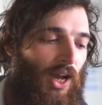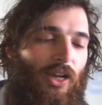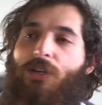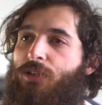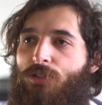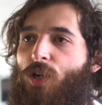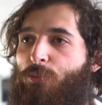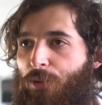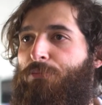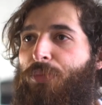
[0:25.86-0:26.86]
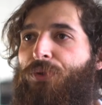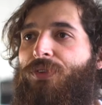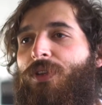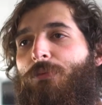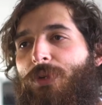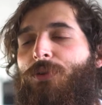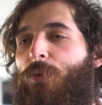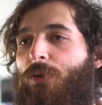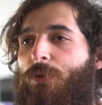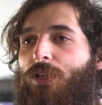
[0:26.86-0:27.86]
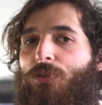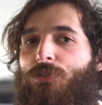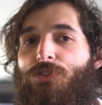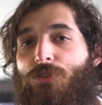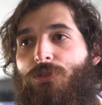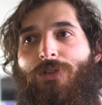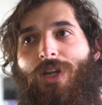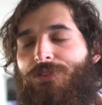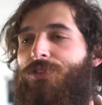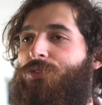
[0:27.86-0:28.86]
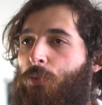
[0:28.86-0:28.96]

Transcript: kind of going to talk about both of them and why we use two and not just